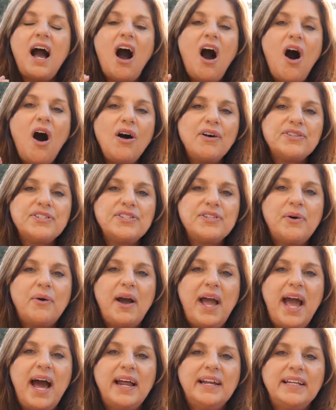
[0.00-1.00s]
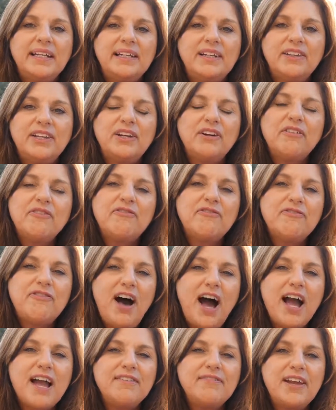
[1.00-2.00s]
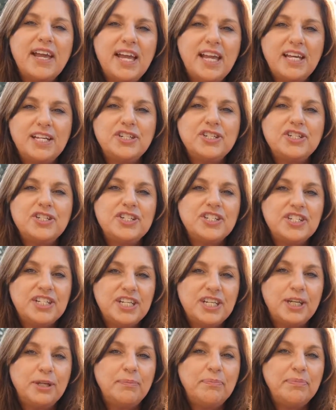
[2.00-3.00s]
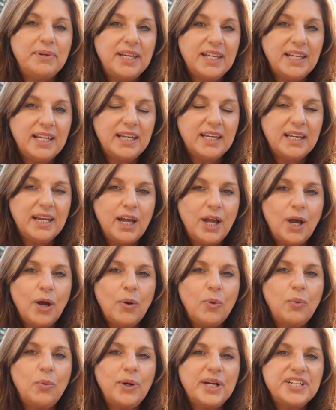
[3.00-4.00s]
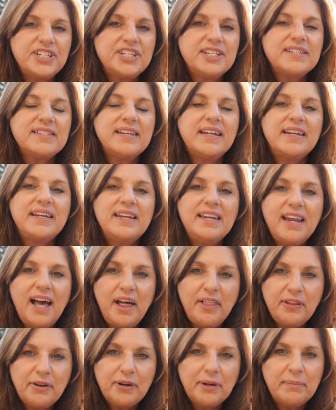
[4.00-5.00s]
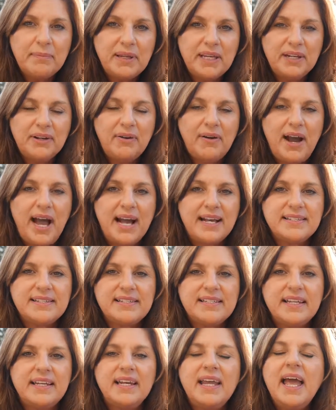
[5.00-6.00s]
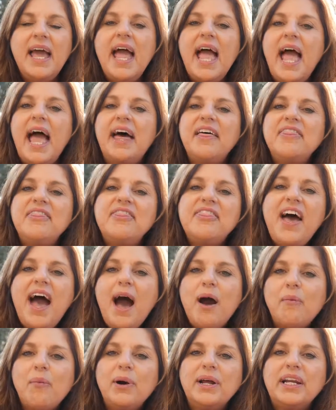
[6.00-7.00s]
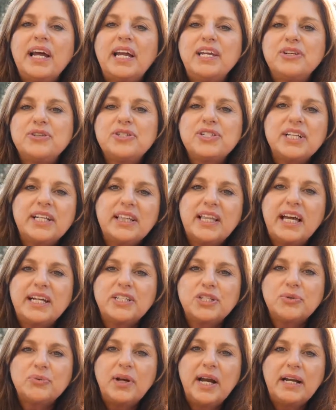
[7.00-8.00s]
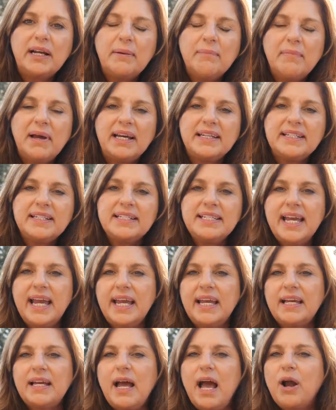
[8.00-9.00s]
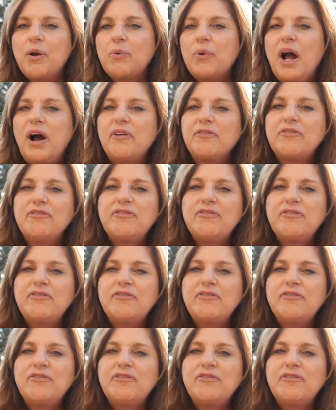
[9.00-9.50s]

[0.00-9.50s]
Also add in a little 5-HTP, which is another amino acid, and that one I usually like to recommend to take around